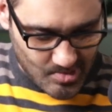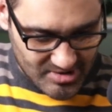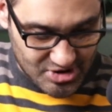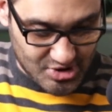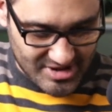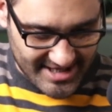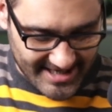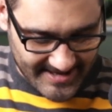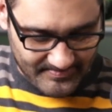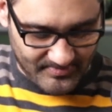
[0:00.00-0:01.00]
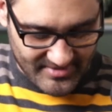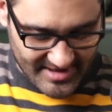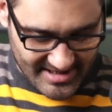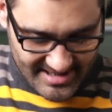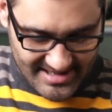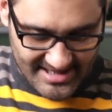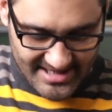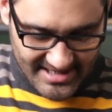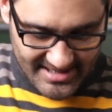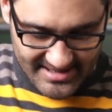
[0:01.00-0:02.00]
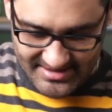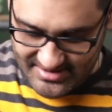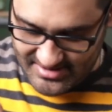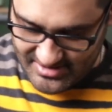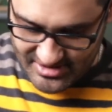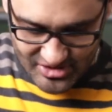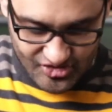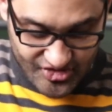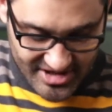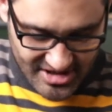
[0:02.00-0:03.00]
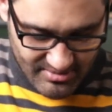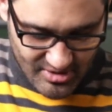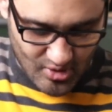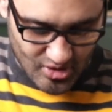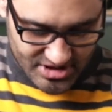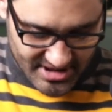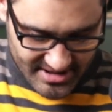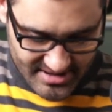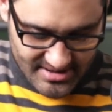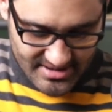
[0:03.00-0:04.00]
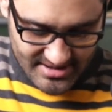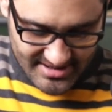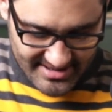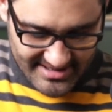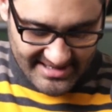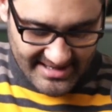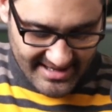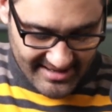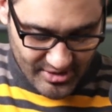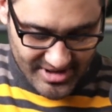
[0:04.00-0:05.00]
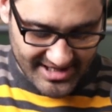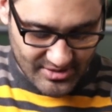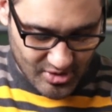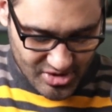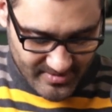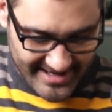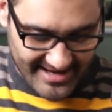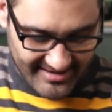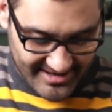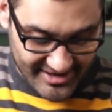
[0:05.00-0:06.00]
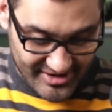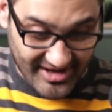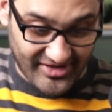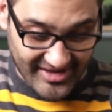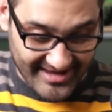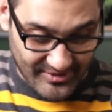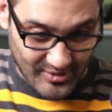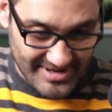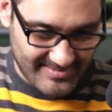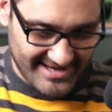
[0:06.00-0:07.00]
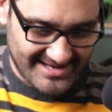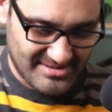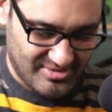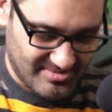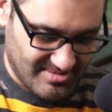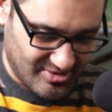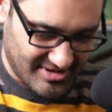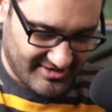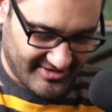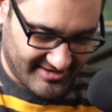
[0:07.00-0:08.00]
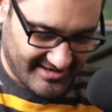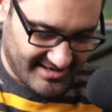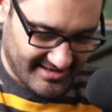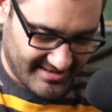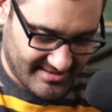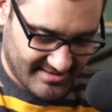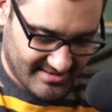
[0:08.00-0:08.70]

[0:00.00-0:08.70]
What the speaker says: You should get clean, drinkable water. And I'm looking at the water coming out. I think it will be. Let me put a bit more in this container here.